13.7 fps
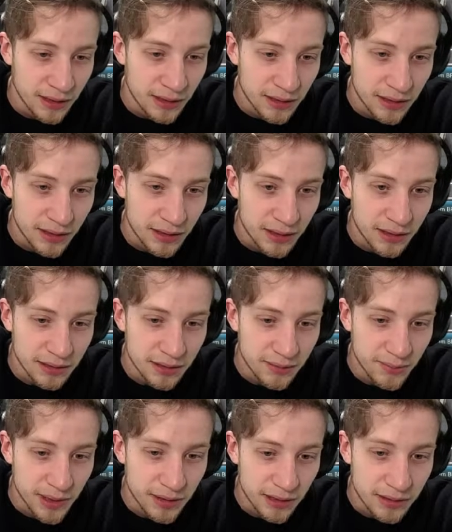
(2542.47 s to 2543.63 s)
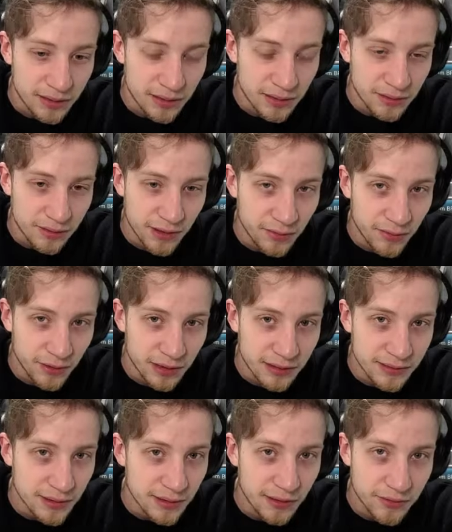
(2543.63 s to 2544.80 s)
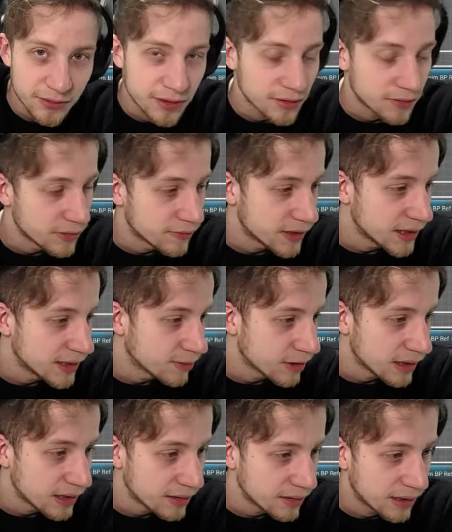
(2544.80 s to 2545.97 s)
a little bit later, I don't know how long exactly, I was just doing 3D modeling.